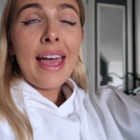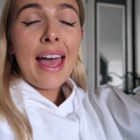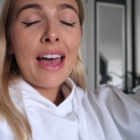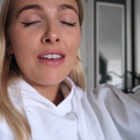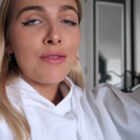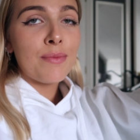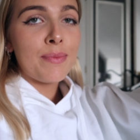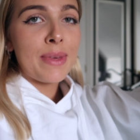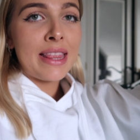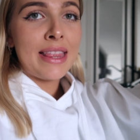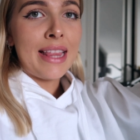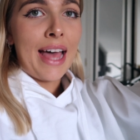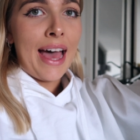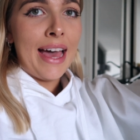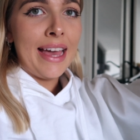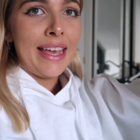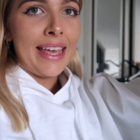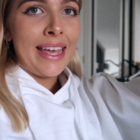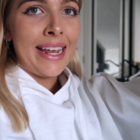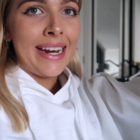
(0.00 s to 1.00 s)
haven't been
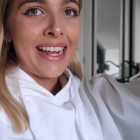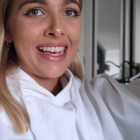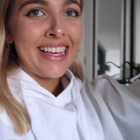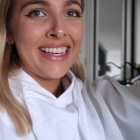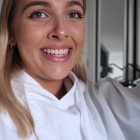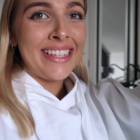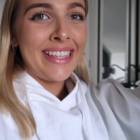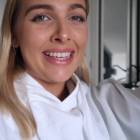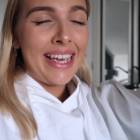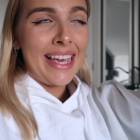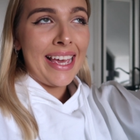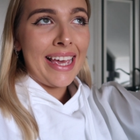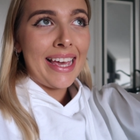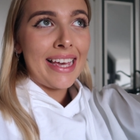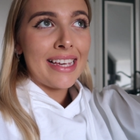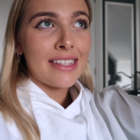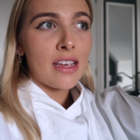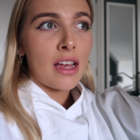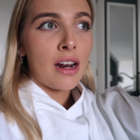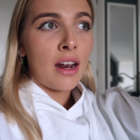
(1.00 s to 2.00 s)
there in
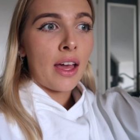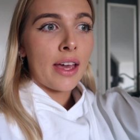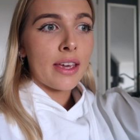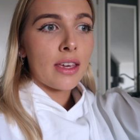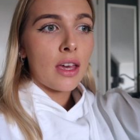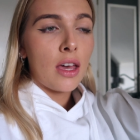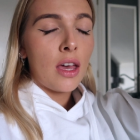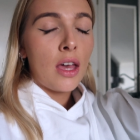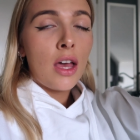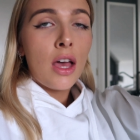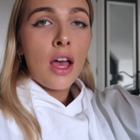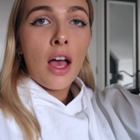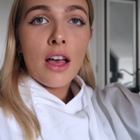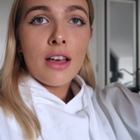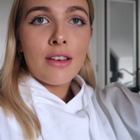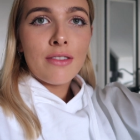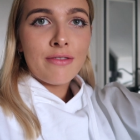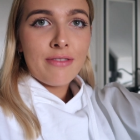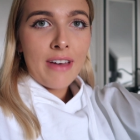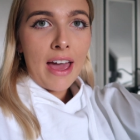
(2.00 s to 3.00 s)
years, like
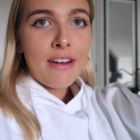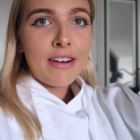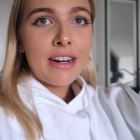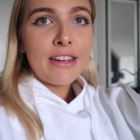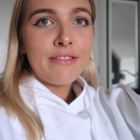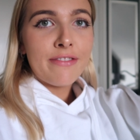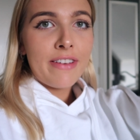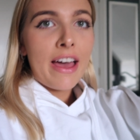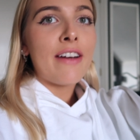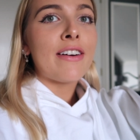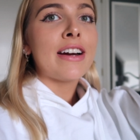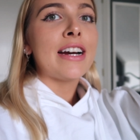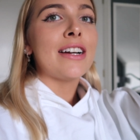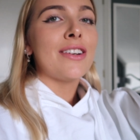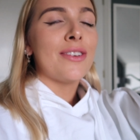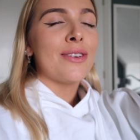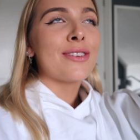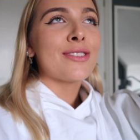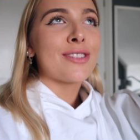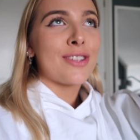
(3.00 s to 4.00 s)
a very
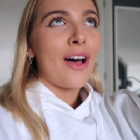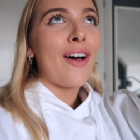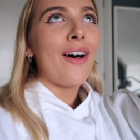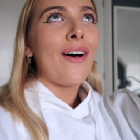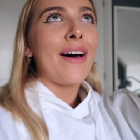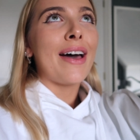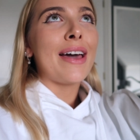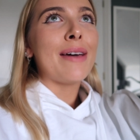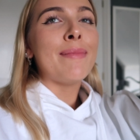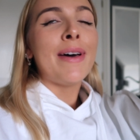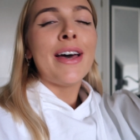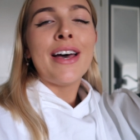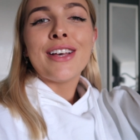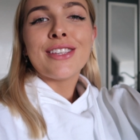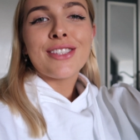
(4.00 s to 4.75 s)
long time,